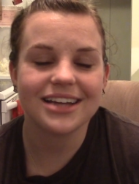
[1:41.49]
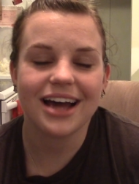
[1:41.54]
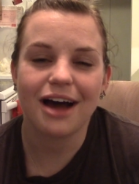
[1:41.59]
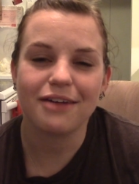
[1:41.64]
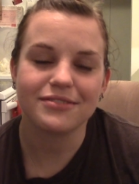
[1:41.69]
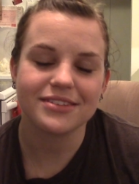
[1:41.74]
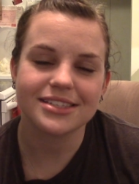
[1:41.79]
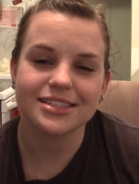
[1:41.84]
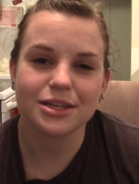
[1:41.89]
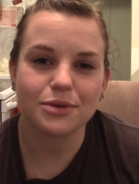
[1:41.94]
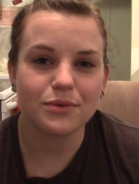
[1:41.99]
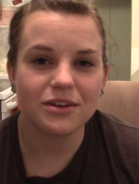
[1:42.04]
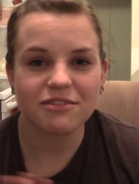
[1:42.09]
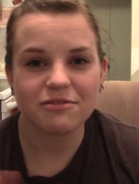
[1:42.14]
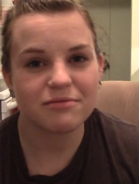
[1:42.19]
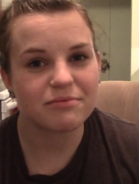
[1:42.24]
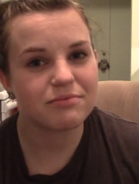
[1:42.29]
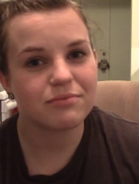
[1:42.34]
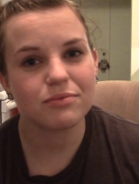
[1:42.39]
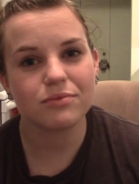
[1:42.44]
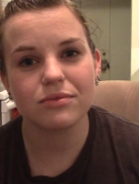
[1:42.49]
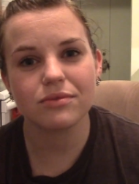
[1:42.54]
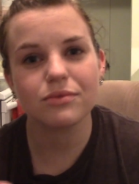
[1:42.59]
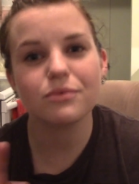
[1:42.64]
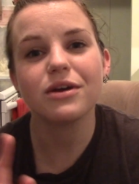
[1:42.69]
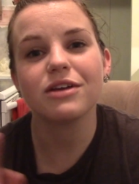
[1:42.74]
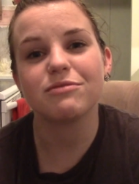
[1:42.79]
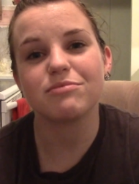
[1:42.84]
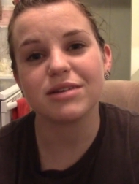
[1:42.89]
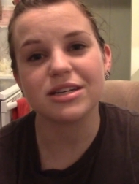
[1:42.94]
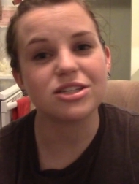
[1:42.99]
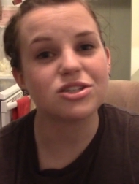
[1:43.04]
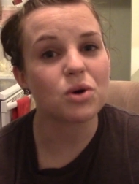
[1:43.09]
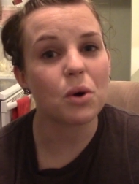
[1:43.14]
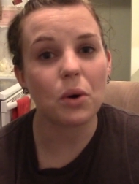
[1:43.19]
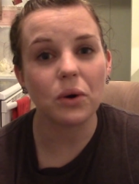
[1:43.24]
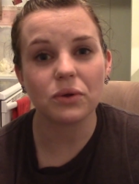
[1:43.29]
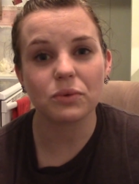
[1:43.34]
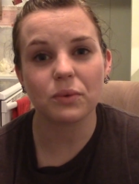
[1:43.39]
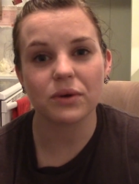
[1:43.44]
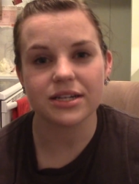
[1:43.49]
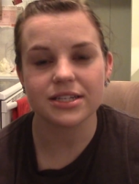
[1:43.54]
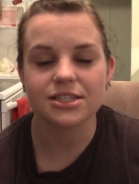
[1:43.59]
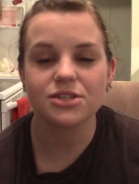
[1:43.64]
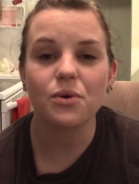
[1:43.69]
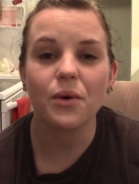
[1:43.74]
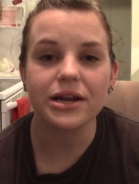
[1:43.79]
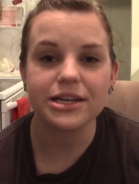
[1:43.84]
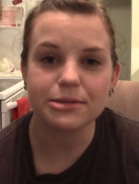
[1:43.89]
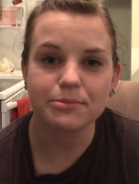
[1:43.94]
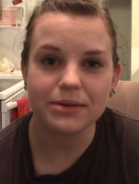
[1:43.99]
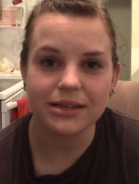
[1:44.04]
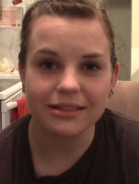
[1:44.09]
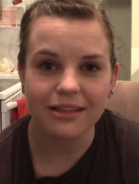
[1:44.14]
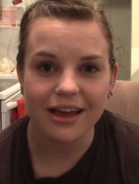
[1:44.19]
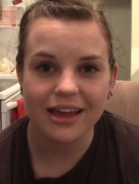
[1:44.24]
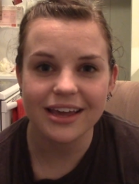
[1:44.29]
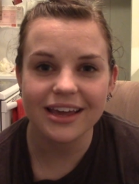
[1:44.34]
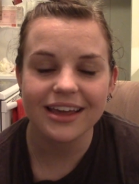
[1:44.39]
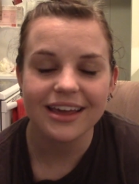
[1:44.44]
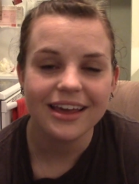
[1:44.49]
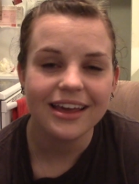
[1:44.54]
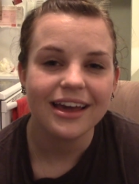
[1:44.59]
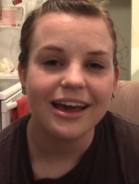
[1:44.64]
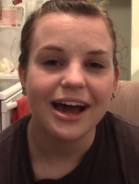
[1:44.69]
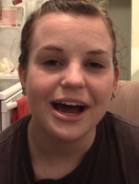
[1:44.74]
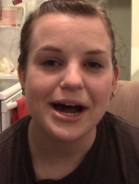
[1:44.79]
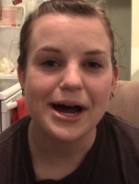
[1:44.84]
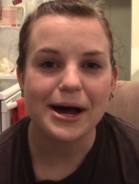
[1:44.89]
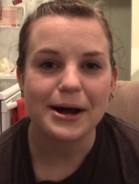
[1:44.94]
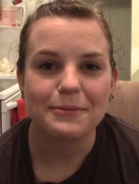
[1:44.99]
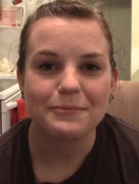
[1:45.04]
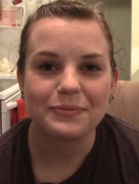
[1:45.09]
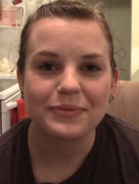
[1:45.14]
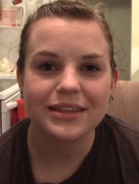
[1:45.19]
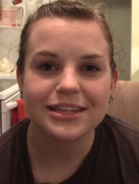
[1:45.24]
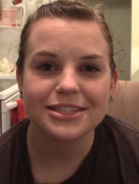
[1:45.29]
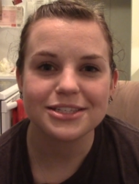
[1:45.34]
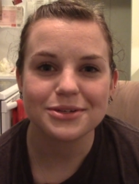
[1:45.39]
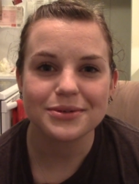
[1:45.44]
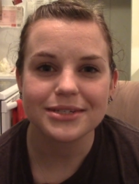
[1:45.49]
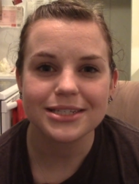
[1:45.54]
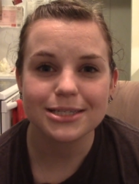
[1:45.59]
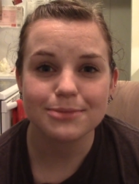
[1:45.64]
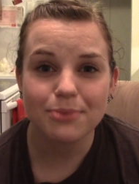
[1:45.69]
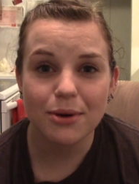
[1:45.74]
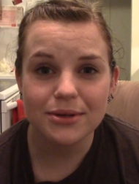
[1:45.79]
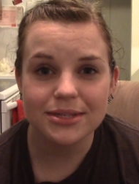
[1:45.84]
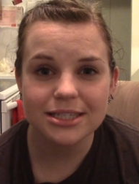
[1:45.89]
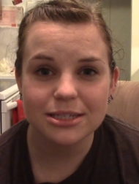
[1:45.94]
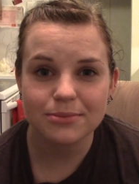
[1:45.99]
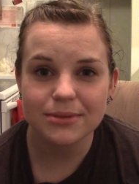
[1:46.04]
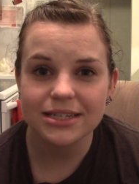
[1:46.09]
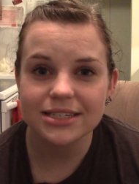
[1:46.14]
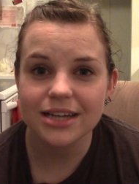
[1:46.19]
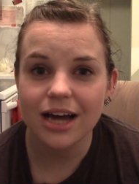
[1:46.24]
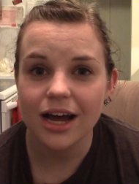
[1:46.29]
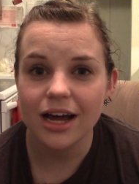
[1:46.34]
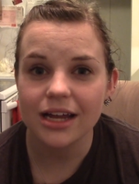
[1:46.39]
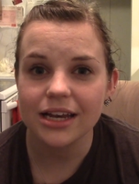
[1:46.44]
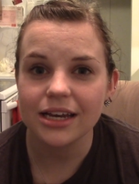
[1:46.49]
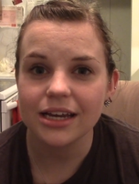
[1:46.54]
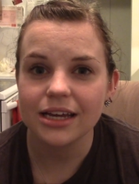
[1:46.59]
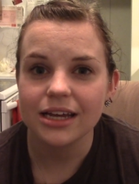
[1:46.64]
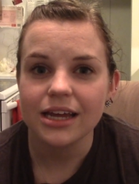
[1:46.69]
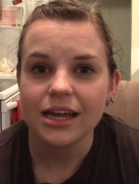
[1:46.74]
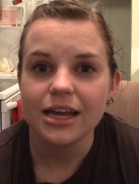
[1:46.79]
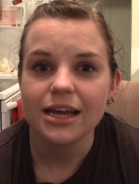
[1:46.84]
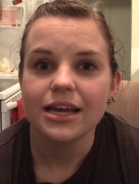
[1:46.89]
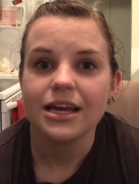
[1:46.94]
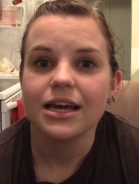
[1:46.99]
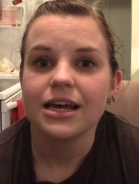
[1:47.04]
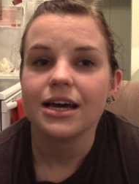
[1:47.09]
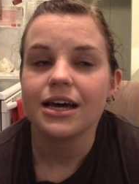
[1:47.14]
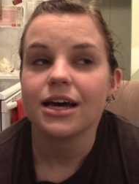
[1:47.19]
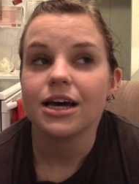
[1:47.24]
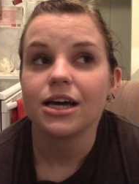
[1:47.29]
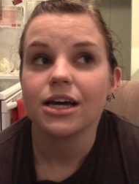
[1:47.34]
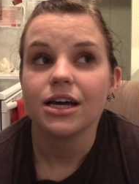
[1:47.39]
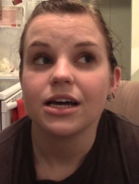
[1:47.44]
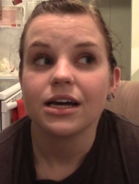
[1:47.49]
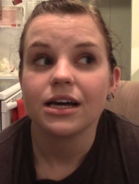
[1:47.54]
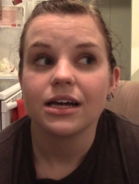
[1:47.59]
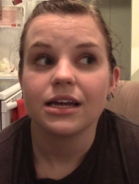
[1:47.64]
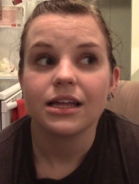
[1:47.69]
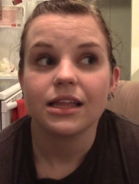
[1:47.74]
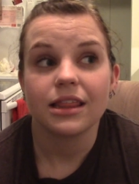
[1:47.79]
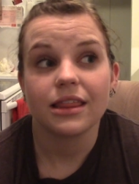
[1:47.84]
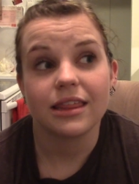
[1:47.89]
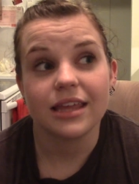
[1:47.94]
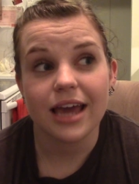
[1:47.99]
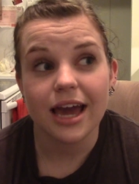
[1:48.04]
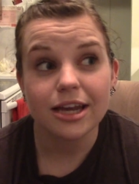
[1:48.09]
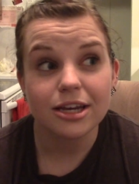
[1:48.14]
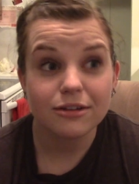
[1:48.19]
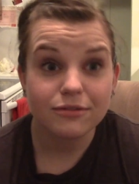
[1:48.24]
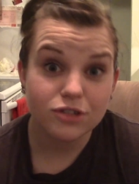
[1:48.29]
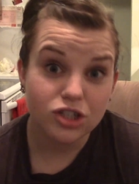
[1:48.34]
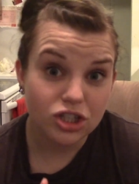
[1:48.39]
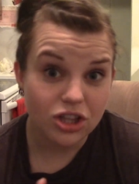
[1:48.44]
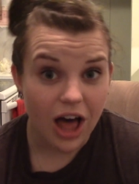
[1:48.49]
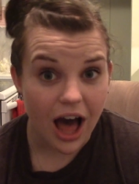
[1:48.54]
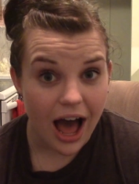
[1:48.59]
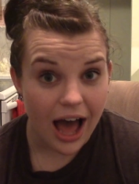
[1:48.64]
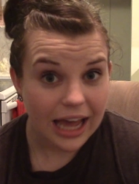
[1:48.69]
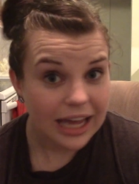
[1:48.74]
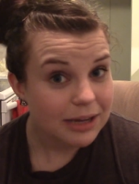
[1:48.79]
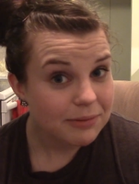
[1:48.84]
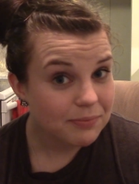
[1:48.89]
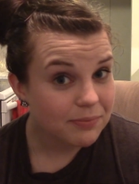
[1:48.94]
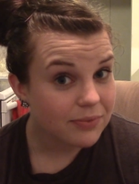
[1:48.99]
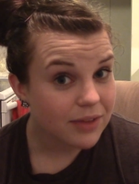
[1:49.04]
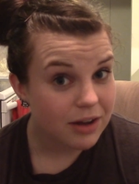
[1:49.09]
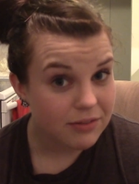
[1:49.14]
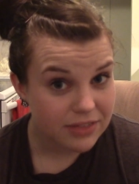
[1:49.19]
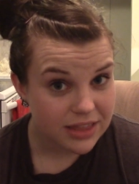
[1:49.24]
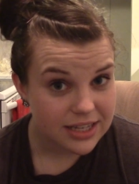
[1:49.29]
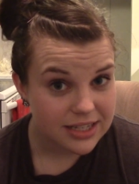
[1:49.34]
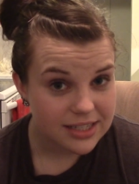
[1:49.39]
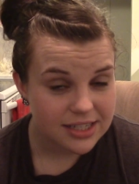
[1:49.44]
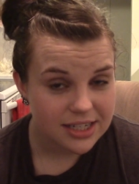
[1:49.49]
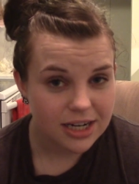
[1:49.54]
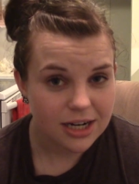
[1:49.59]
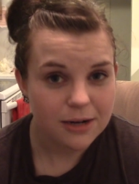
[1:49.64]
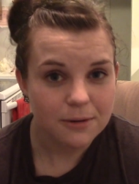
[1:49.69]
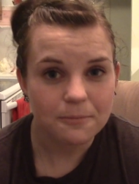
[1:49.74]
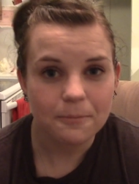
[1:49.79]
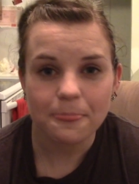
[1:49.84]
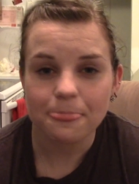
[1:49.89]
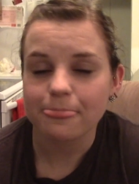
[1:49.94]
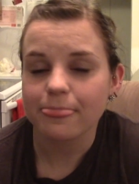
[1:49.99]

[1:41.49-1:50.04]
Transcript: Obviously, we've we've been told what it's going to be like. Um, so it's supposed to be done the end of July of this year.